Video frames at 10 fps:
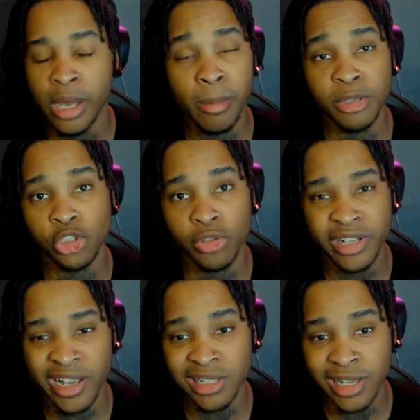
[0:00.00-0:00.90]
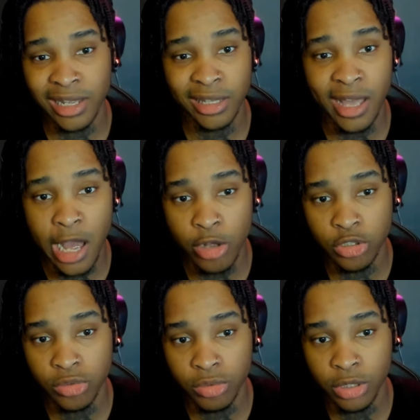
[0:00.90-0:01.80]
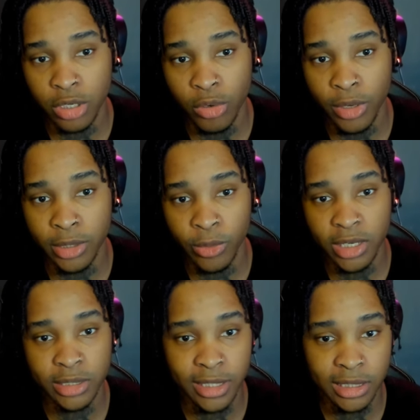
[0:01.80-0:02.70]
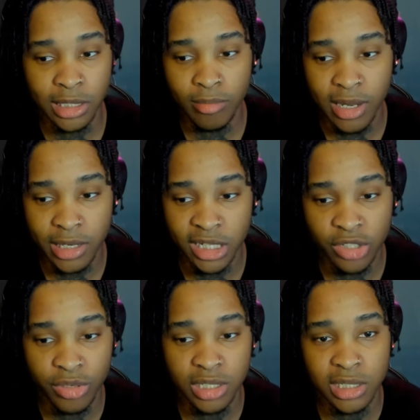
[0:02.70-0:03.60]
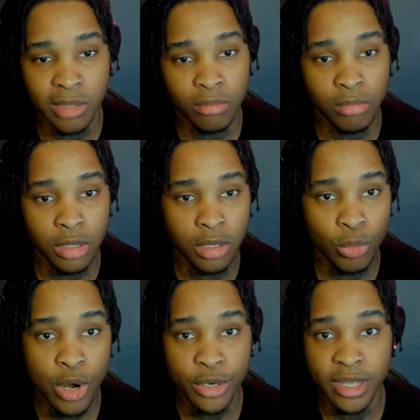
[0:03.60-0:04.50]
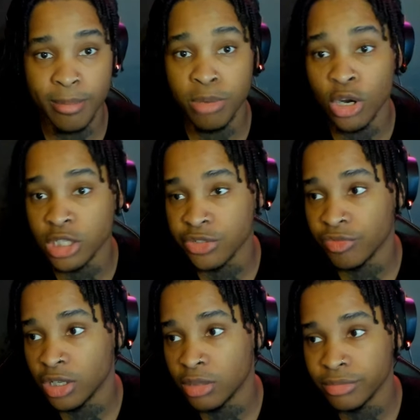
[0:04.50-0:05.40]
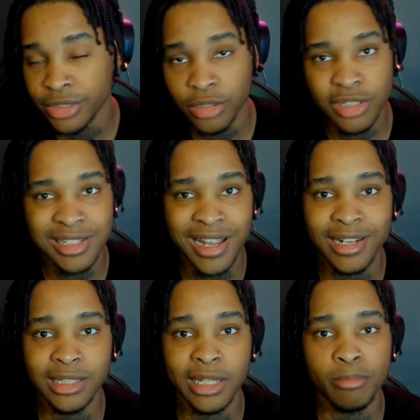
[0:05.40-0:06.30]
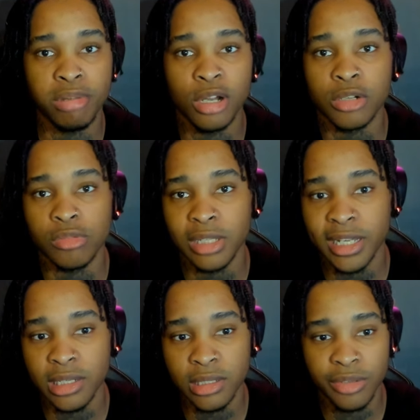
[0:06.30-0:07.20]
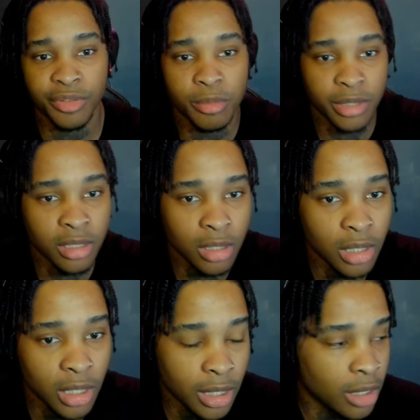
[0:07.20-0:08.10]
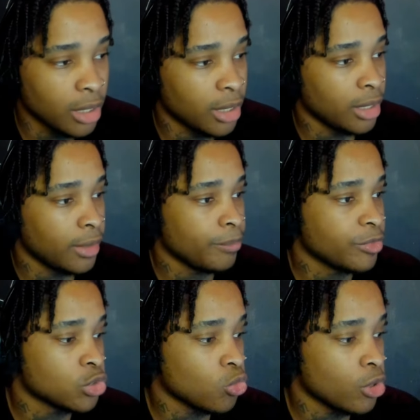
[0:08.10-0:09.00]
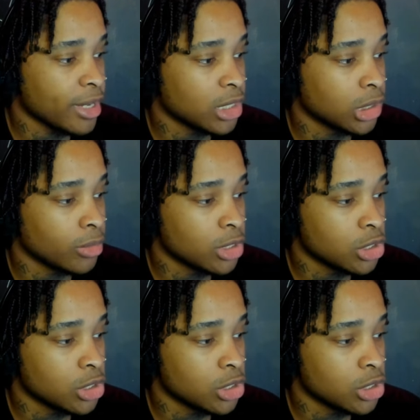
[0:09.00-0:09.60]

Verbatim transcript: going to be showing y'all exactly how to, you know, and where to get them, how to increase them, where you get perks from, you know, just anything perk related, you feel me? Just walk y'all through it,